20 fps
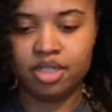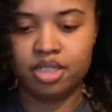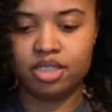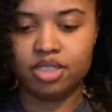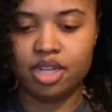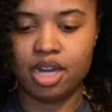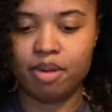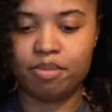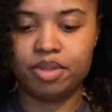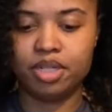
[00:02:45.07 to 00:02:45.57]

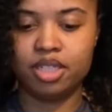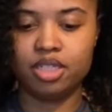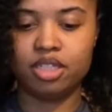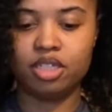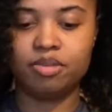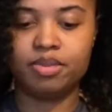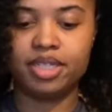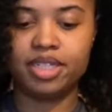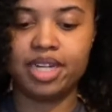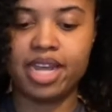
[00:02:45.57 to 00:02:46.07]
So I put a
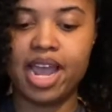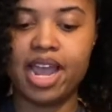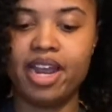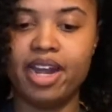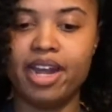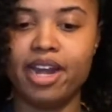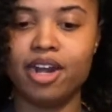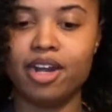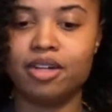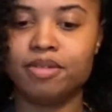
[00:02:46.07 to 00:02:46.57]
little bit of that
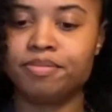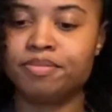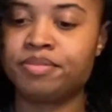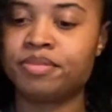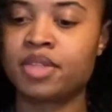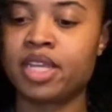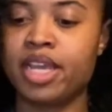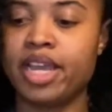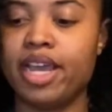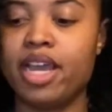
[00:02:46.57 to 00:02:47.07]
in there,
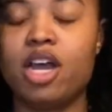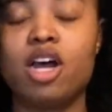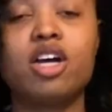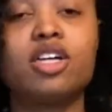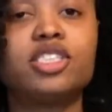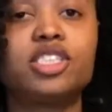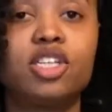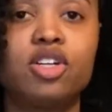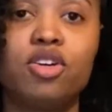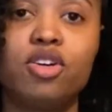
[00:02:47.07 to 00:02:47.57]
and
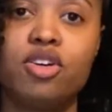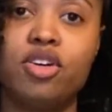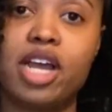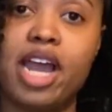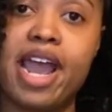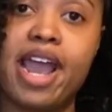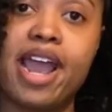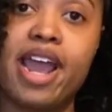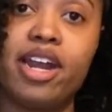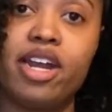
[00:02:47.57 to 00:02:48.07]
also
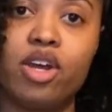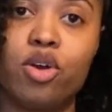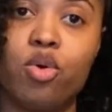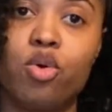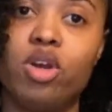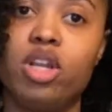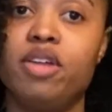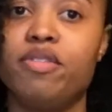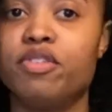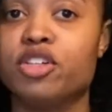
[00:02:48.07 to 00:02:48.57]
add the
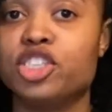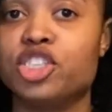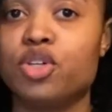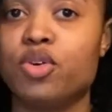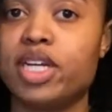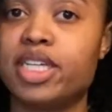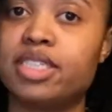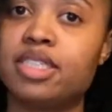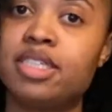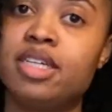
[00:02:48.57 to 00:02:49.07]
oil of your
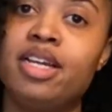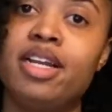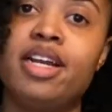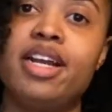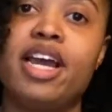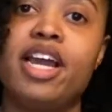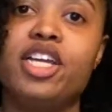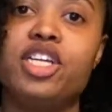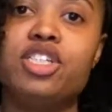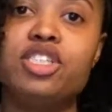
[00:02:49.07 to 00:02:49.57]
choice.
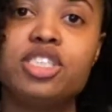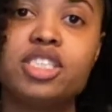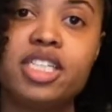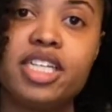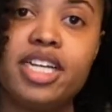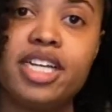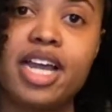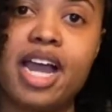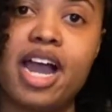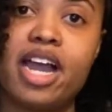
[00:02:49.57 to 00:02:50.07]
Now
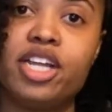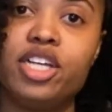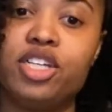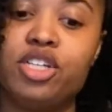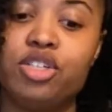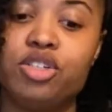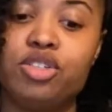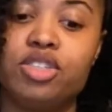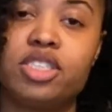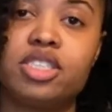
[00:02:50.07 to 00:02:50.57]
usually I
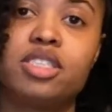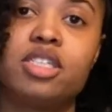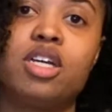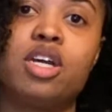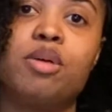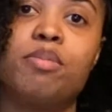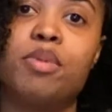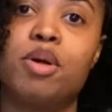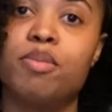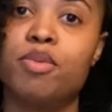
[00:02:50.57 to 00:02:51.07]
use
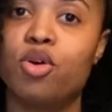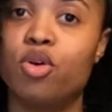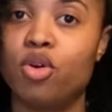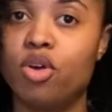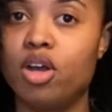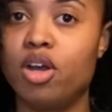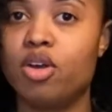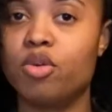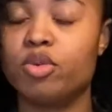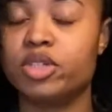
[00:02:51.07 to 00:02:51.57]
jojoba
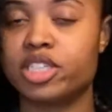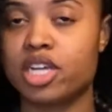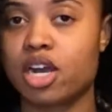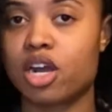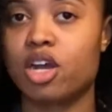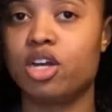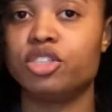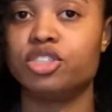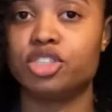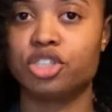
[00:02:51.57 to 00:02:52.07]
oil, which I
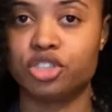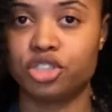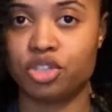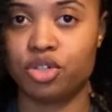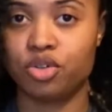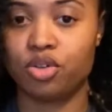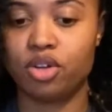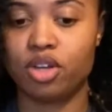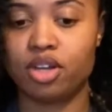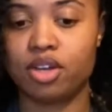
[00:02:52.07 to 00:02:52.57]
call
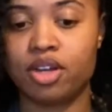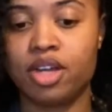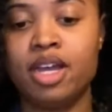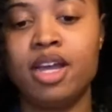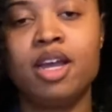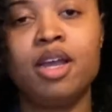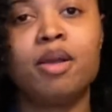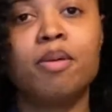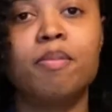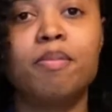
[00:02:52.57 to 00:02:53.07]
JoJo oil,
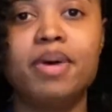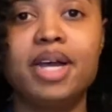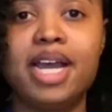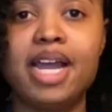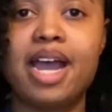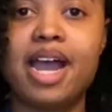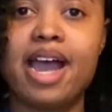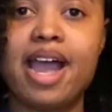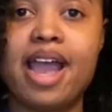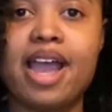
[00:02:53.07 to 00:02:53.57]
but
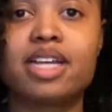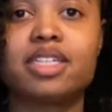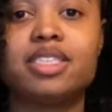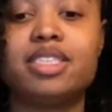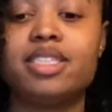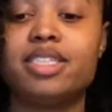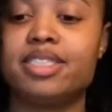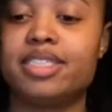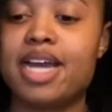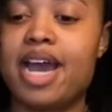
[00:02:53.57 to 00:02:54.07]
I
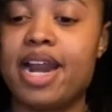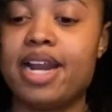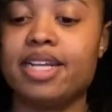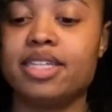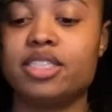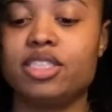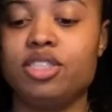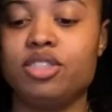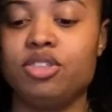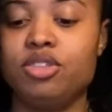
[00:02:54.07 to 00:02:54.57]
actually
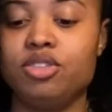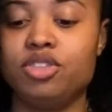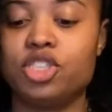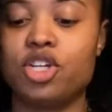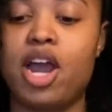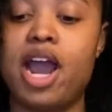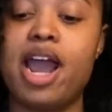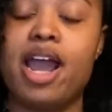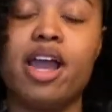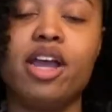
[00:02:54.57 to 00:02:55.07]
decided to
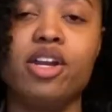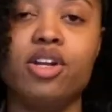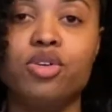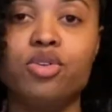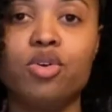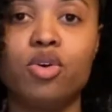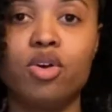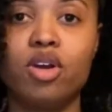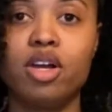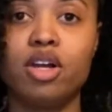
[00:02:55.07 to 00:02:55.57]
try a new
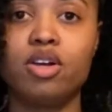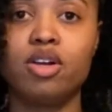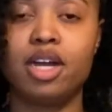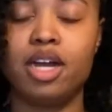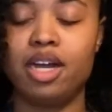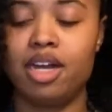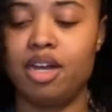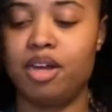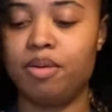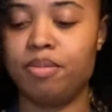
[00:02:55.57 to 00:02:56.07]

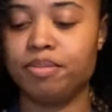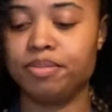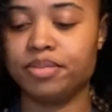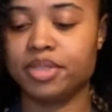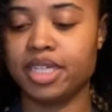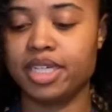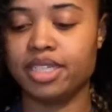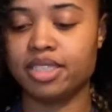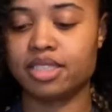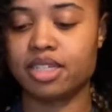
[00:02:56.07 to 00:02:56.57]
oil.
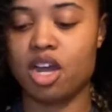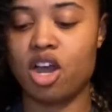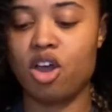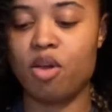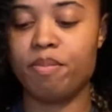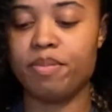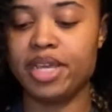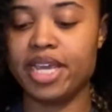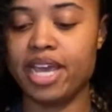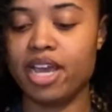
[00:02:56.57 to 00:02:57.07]
It's
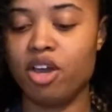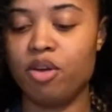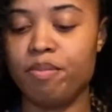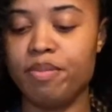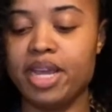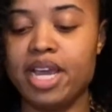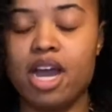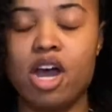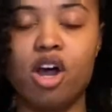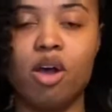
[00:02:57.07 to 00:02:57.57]
called Mielle
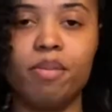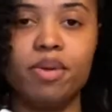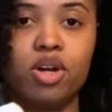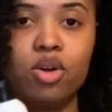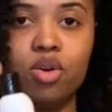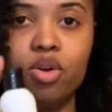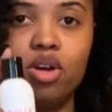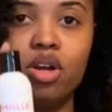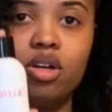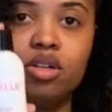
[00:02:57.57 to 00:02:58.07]
Mint Almond
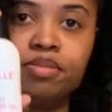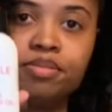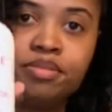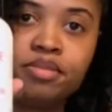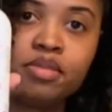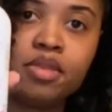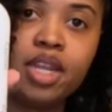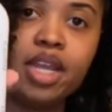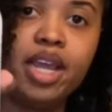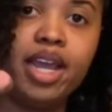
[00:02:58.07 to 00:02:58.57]
Oil,
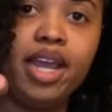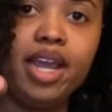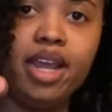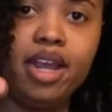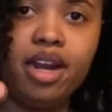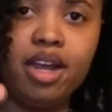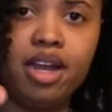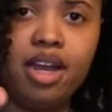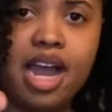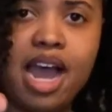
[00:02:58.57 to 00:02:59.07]

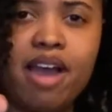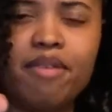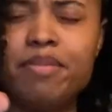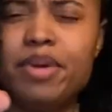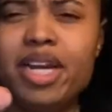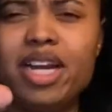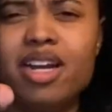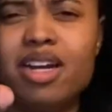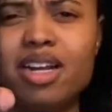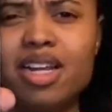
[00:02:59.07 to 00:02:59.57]
and I've
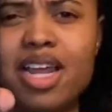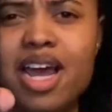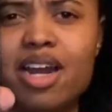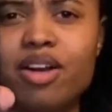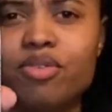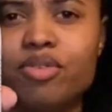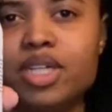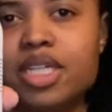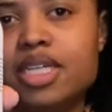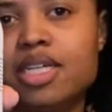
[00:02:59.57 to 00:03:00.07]
been hearing a lot
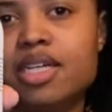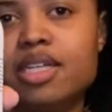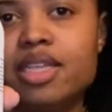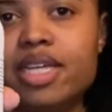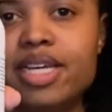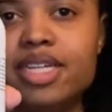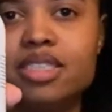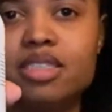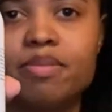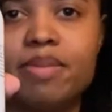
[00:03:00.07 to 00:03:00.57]
of really good
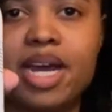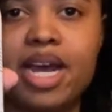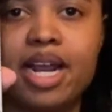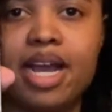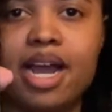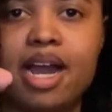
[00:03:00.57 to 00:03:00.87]
things about it.